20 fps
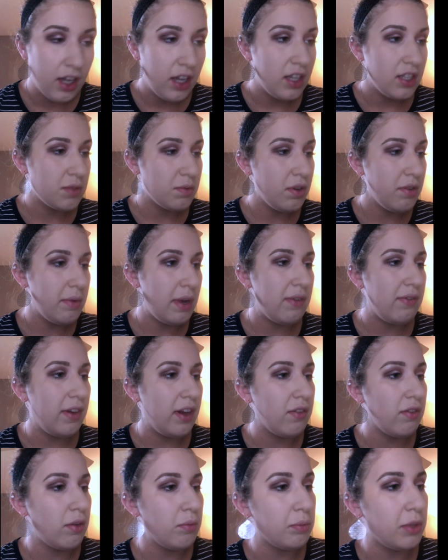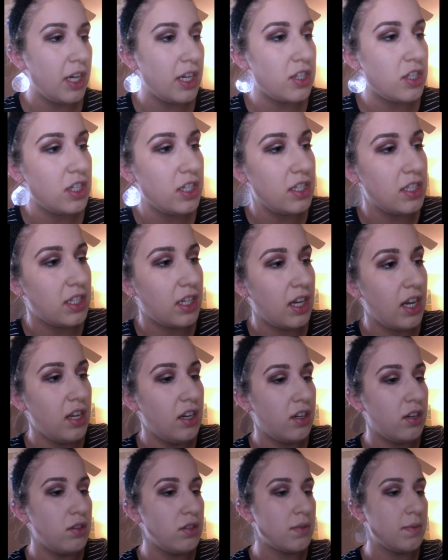It's one of my favorite blushes. It kind
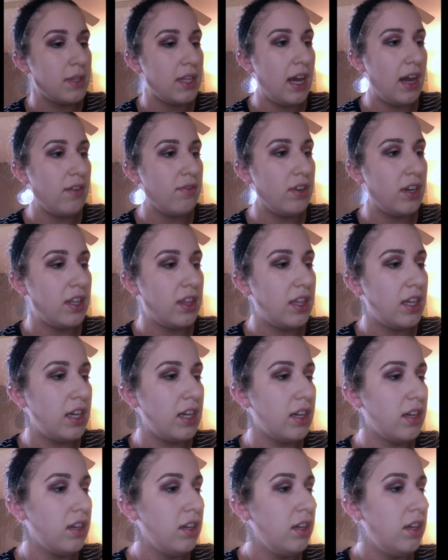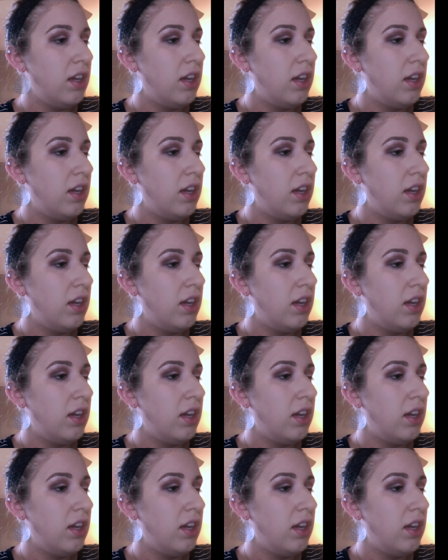of goes with everything.